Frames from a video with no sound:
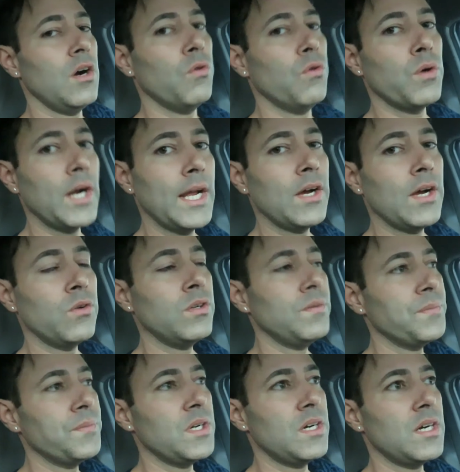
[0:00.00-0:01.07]
around,
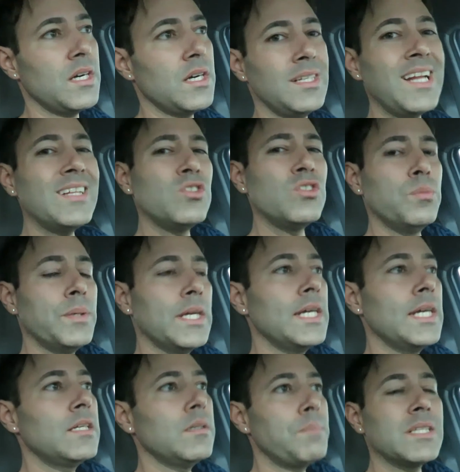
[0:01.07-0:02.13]
not too
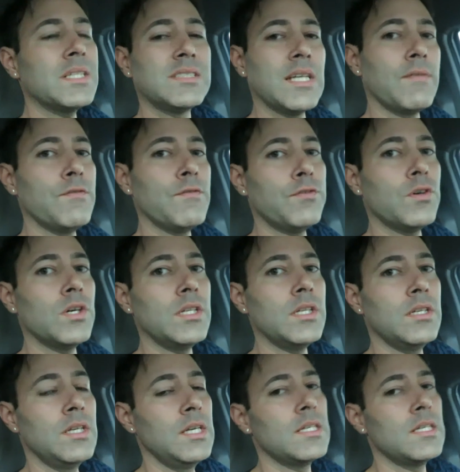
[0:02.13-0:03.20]
big, about 7 foot
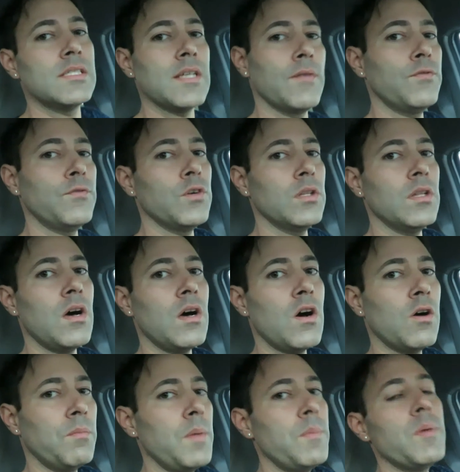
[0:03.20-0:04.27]

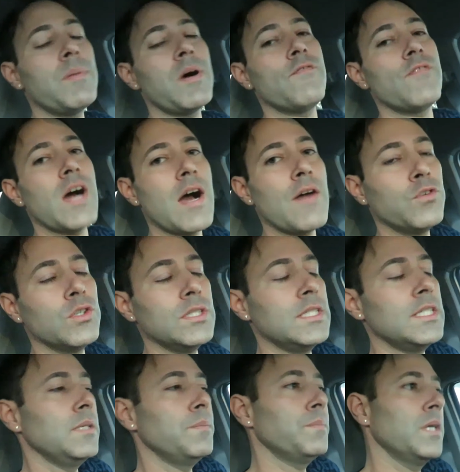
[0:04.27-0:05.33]
long, maybe about 5 foot
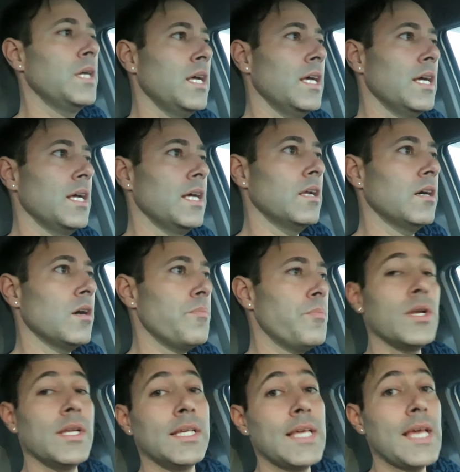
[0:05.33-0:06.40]
deep, and
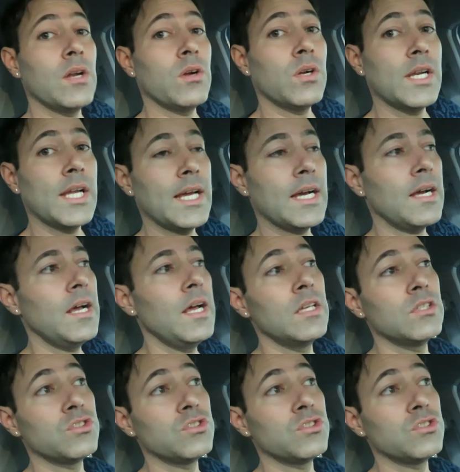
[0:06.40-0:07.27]
putting a gate on there.